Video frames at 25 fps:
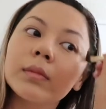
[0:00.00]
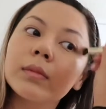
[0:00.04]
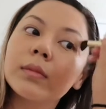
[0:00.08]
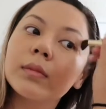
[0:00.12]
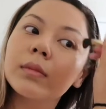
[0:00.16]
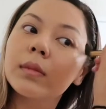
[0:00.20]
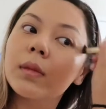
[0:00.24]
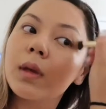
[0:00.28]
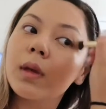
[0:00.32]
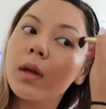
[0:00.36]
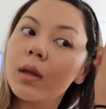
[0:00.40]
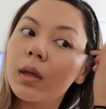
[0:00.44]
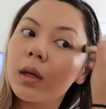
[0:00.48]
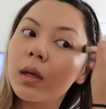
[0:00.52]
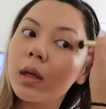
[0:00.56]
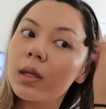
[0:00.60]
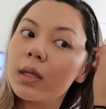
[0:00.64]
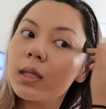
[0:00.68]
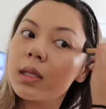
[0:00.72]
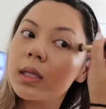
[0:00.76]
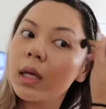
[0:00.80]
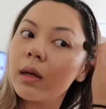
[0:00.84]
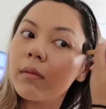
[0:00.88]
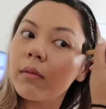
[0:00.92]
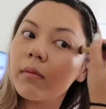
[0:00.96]
And then
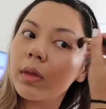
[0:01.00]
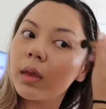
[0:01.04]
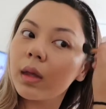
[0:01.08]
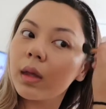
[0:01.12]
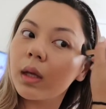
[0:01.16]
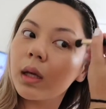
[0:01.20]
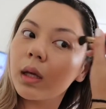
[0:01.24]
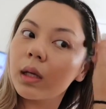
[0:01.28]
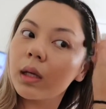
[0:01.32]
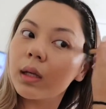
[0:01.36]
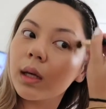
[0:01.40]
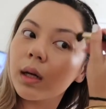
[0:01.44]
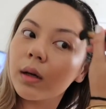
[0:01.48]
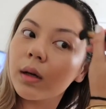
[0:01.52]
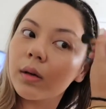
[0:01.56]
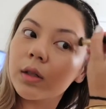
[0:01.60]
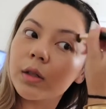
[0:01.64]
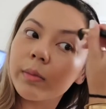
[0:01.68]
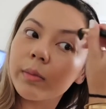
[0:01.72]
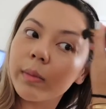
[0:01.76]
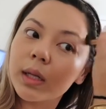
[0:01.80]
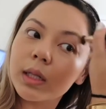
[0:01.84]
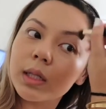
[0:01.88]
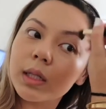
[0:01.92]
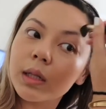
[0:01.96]
same thing down
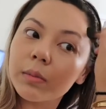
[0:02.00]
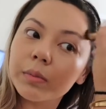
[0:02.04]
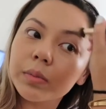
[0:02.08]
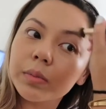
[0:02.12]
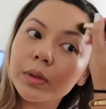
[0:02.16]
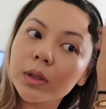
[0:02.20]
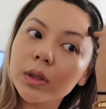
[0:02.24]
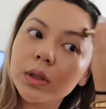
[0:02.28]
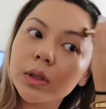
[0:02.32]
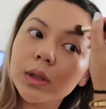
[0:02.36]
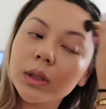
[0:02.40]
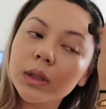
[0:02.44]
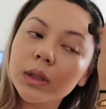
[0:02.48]
to my temples.